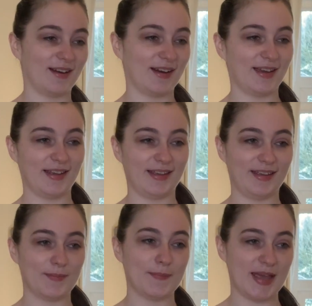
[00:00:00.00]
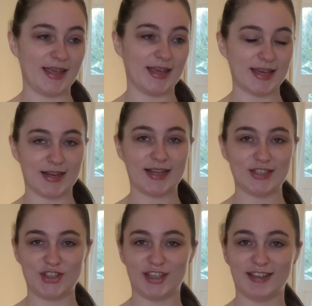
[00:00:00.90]
I make
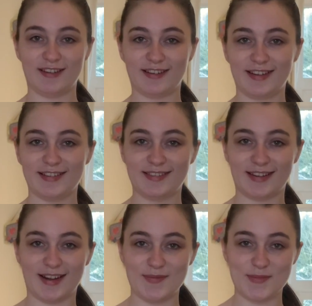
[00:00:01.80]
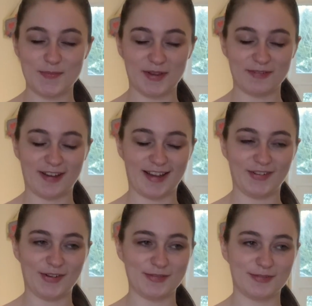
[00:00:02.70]
chicken nuggets that I'm a big fan
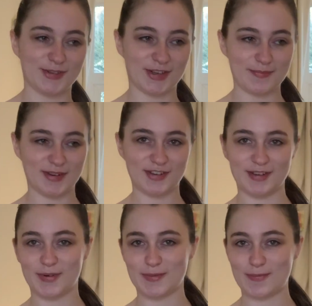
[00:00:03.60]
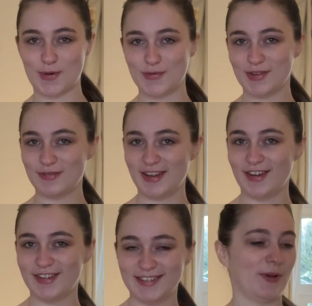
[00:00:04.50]
of, which I mentioned in one of my previous videos.